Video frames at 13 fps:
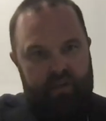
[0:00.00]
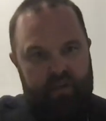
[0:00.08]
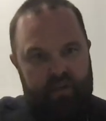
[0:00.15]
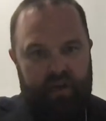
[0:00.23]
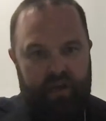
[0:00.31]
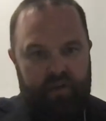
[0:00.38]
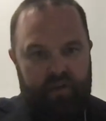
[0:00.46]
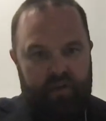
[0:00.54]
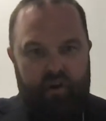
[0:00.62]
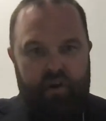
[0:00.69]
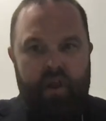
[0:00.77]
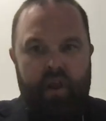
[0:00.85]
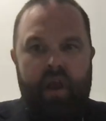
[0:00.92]

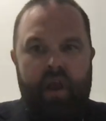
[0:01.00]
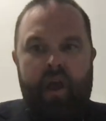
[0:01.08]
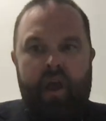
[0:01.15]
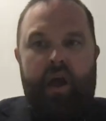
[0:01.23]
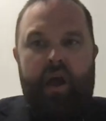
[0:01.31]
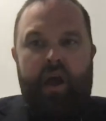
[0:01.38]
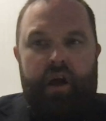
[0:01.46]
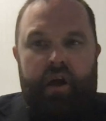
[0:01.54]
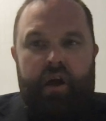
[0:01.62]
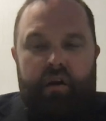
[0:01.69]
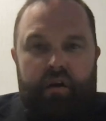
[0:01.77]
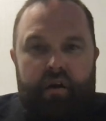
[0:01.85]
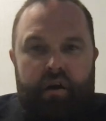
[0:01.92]
Alejandro.
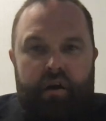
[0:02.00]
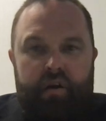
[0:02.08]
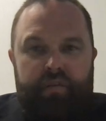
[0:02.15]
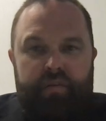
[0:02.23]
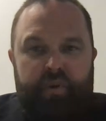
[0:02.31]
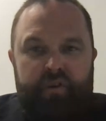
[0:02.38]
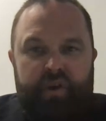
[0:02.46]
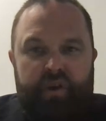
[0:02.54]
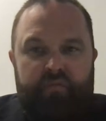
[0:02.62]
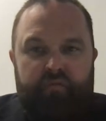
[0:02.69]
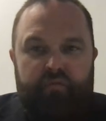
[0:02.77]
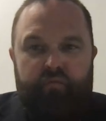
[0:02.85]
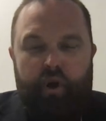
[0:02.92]
I suppose I
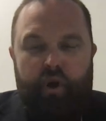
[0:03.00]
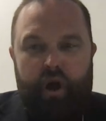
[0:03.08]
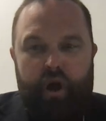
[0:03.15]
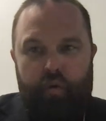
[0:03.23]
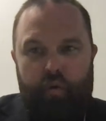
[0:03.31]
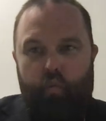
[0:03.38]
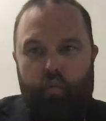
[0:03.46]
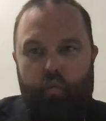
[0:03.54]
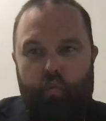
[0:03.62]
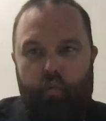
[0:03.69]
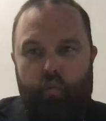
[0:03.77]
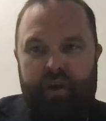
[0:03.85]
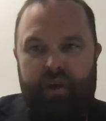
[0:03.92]
have one
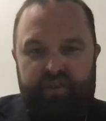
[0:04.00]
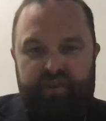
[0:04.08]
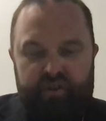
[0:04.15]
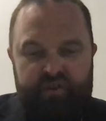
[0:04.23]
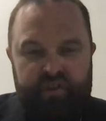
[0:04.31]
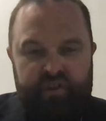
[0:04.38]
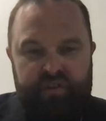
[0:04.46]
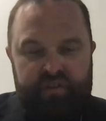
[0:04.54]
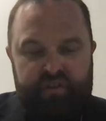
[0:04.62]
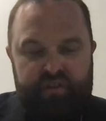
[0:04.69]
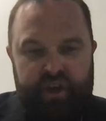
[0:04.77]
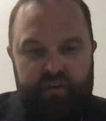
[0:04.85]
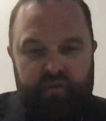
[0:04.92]
question, just this
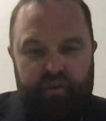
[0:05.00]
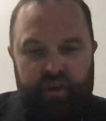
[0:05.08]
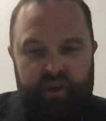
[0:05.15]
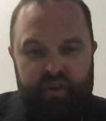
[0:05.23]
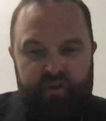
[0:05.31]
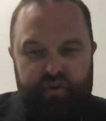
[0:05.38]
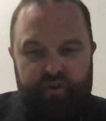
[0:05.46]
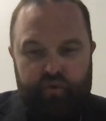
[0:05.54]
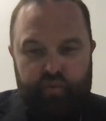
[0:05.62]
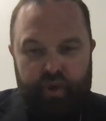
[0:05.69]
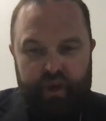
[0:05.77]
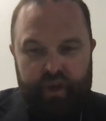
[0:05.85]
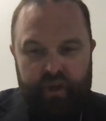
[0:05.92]
general issue
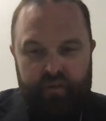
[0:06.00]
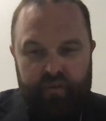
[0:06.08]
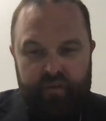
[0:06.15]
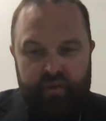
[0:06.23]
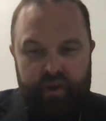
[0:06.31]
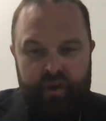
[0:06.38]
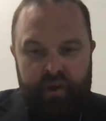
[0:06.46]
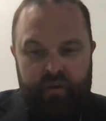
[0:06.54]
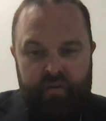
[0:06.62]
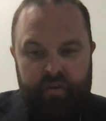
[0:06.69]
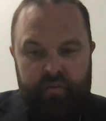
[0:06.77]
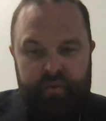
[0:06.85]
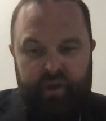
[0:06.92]
with
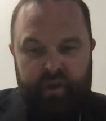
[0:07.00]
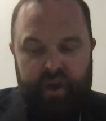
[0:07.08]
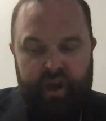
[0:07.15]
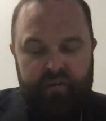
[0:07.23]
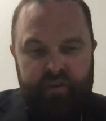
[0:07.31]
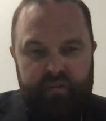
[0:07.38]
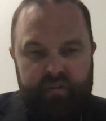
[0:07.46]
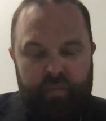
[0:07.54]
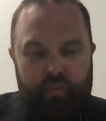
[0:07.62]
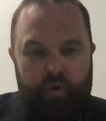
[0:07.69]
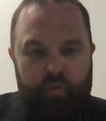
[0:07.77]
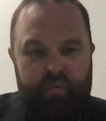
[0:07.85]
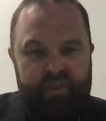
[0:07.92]
cryptocurrencies, but
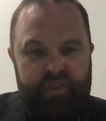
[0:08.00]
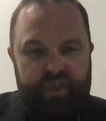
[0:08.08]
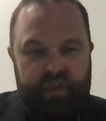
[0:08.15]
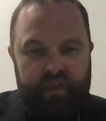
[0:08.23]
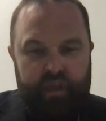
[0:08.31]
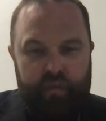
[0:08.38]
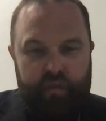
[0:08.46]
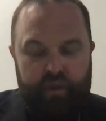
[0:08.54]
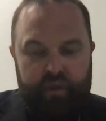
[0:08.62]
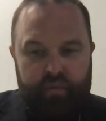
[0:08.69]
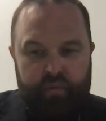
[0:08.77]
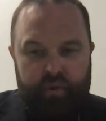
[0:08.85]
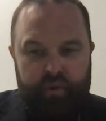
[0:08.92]
more particularly
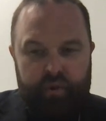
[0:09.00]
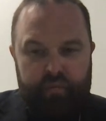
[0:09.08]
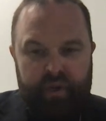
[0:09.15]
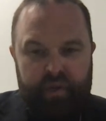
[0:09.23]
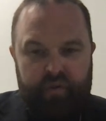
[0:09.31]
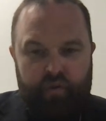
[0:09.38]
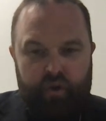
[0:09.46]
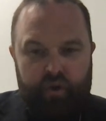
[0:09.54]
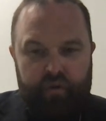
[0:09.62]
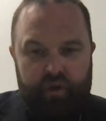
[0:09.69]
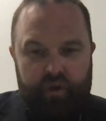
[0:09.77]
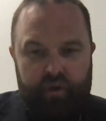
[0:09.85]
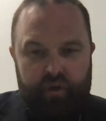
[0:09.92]
with Bitcoin
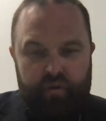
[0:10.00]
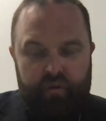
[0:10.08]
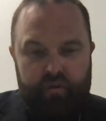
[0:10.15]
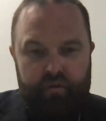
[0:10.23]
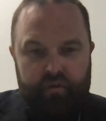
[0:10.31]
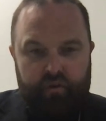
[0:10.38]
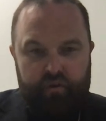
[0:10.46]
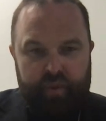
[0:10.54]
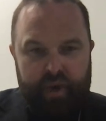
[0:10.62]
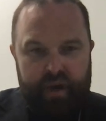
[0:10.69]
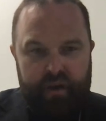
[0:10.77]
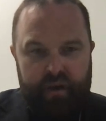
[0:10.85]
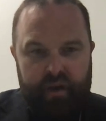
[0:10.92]
that you talked
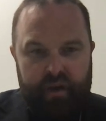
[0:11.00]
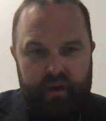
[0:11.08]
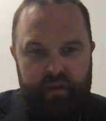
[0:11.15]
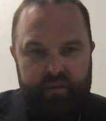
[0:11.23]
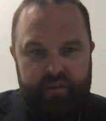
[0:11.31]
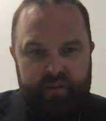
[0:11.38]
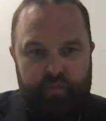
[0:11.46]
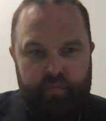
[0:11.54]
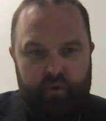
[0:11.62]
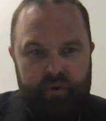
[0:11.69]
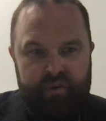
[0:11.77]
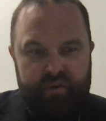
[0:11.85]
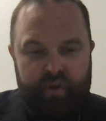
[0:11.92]
about at several
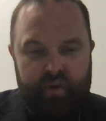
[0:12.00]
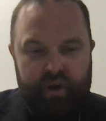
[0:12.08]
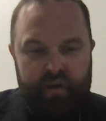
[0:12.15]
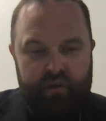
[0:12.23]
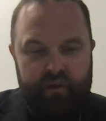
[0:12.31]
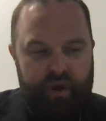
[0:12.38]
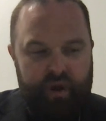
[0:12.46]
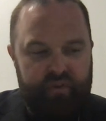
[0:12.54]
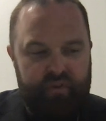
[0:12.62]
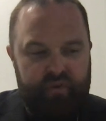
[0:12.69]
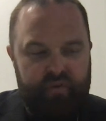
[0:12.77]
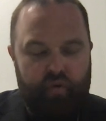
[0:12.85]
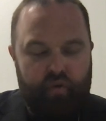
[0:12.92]
points throughout the
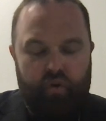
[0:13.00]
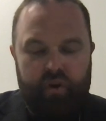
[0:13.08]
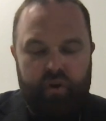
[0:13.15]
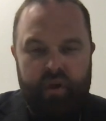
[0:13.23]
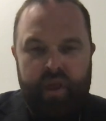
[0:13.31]
talk.